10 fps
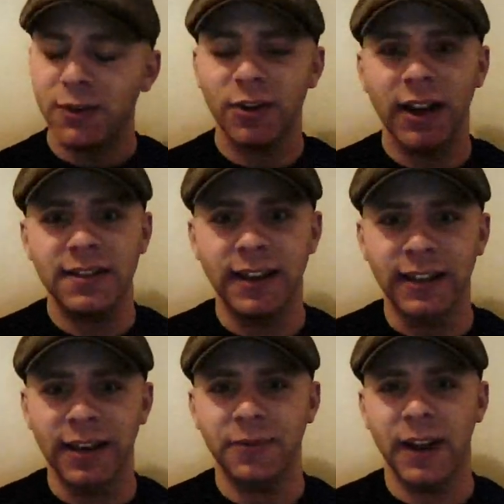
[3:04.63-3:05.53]
Try
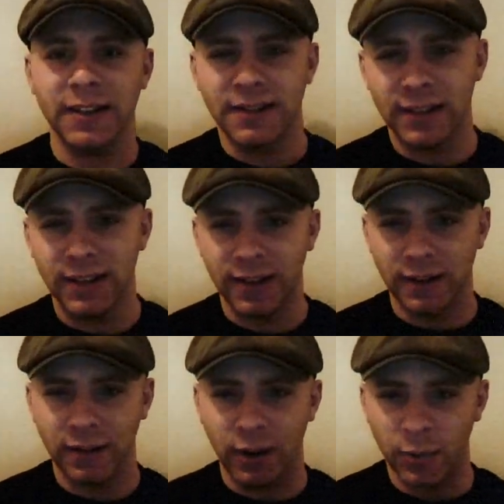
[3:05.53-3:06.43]
saying that fast
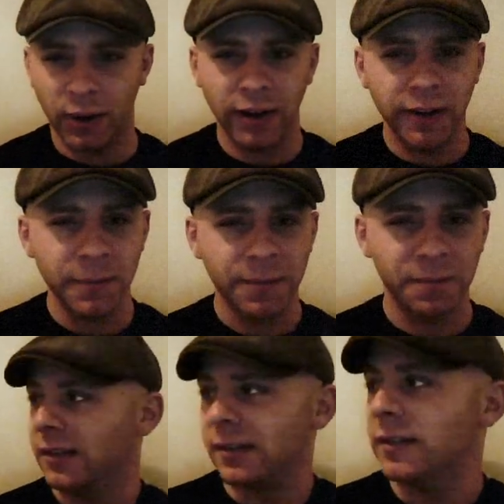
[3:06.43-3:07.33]
in a word.
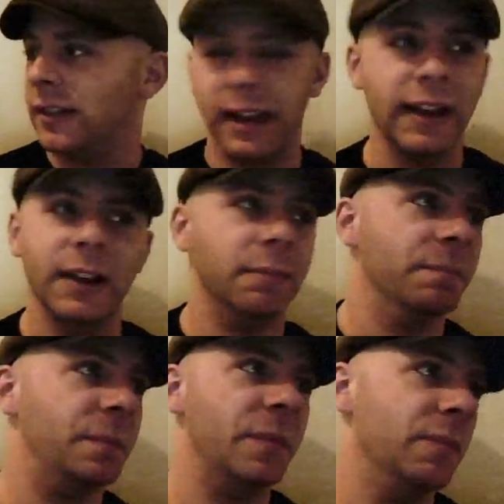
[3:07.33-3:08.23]
Damn.
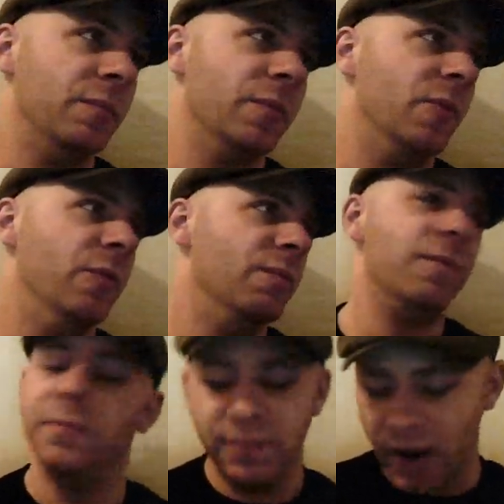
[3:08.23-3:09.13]

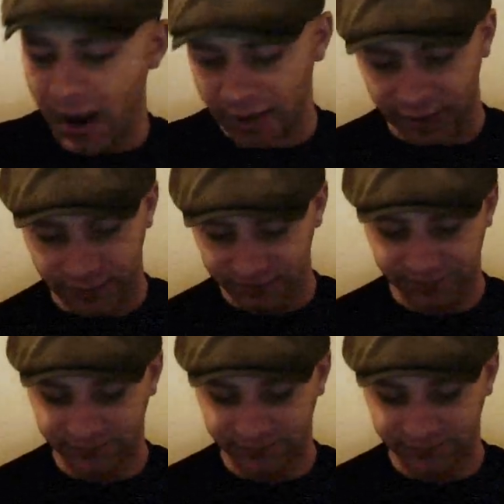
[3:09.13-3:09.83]
I don't know.